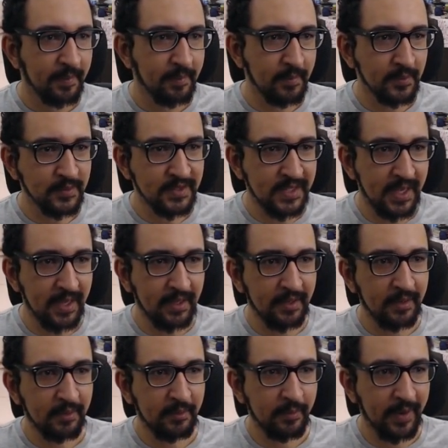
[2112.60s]
Mustang
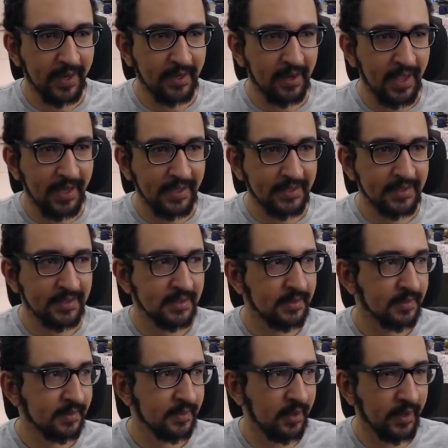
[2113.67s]
red
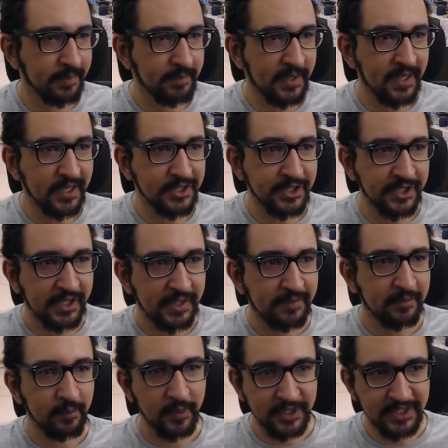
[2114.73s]
light.png,
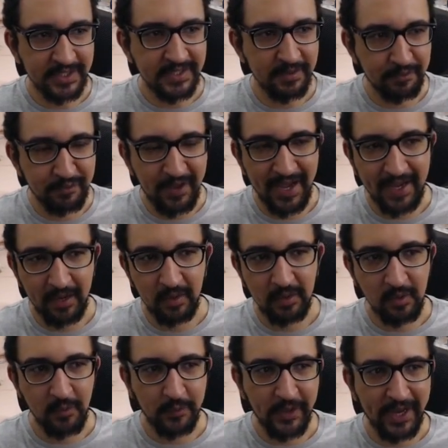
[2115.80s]
which is the file
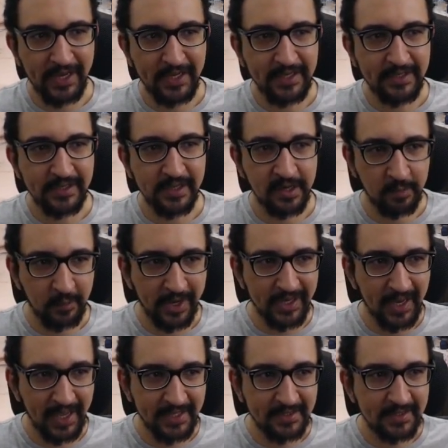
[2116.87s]
containing the red
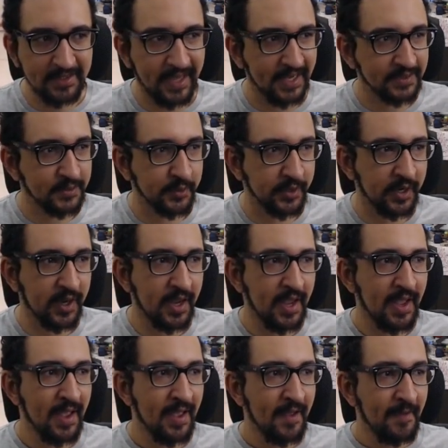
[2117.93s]
light texture.
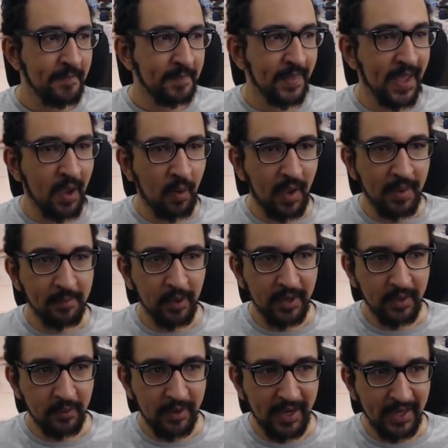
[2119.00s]
Now I'm gonna
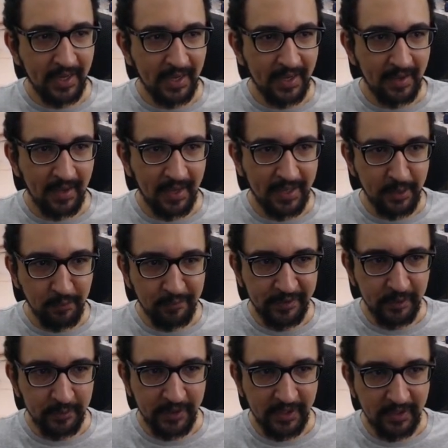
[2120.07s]
create a new
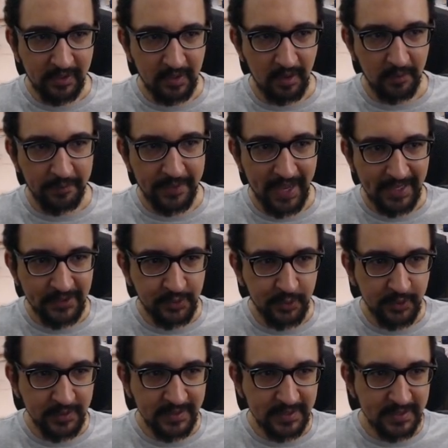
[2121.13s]
field here called
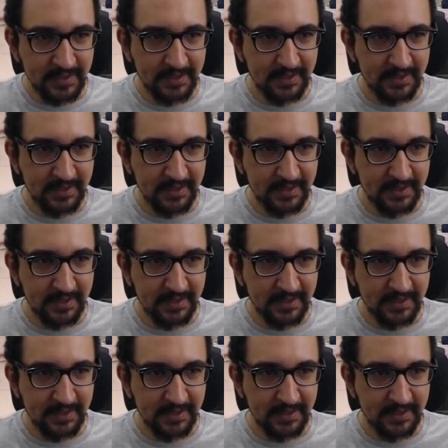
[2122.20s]
textures,